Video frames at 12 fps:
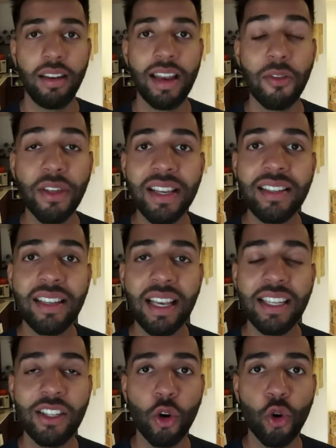Now this
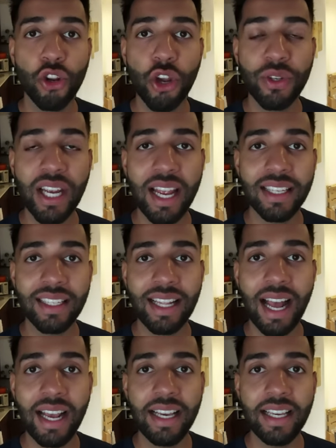is an audio test
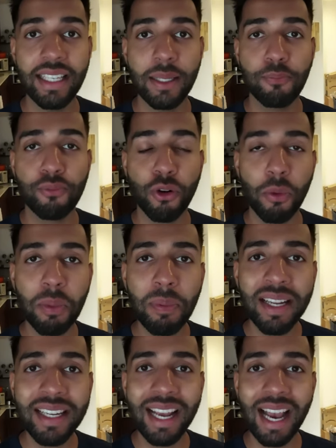that is
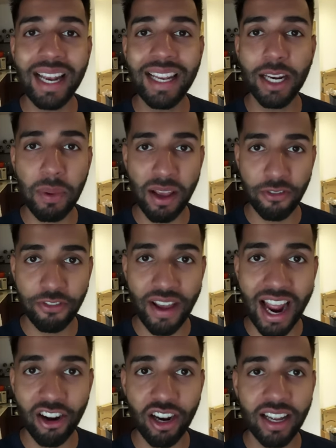probably a little bit
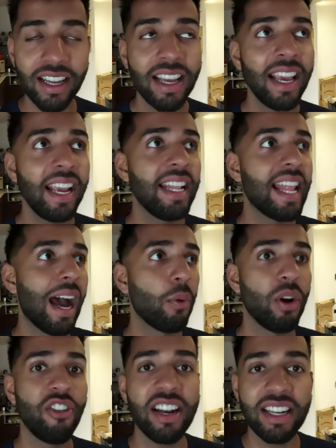fairer in that
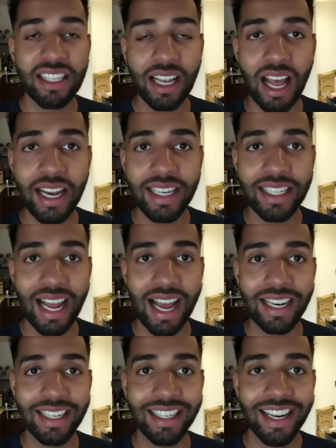we're inside
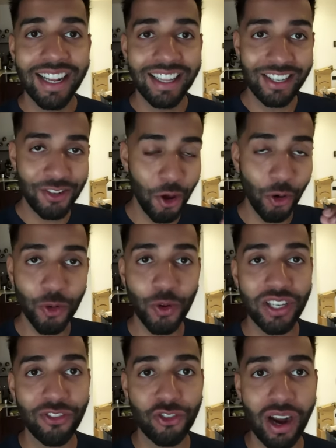and there's not
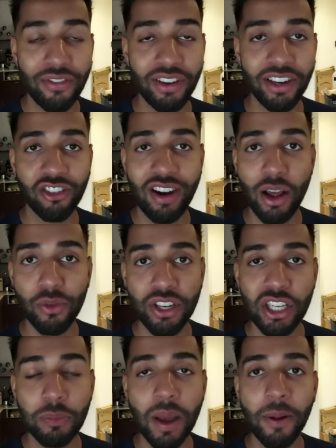noise of traffic around
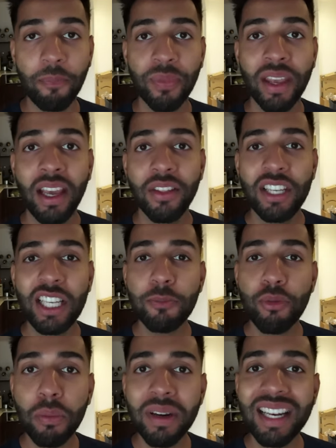us, but this is
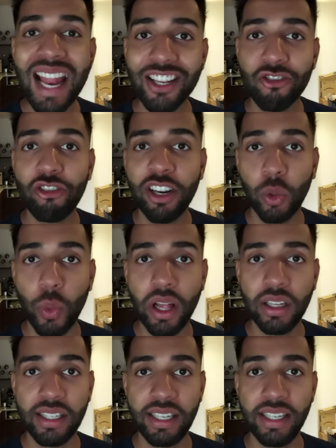probably less
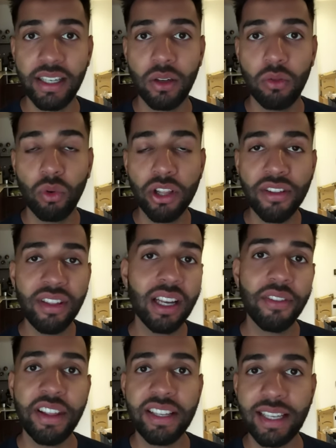real-worldy. What do you
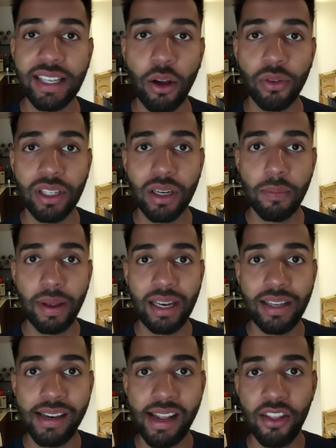think of this sound compared
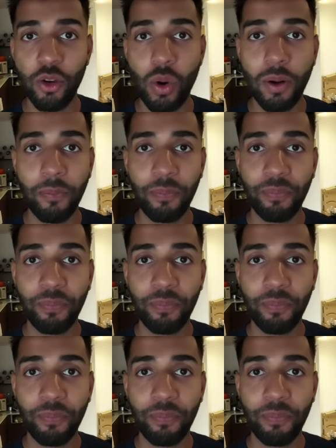to the other one?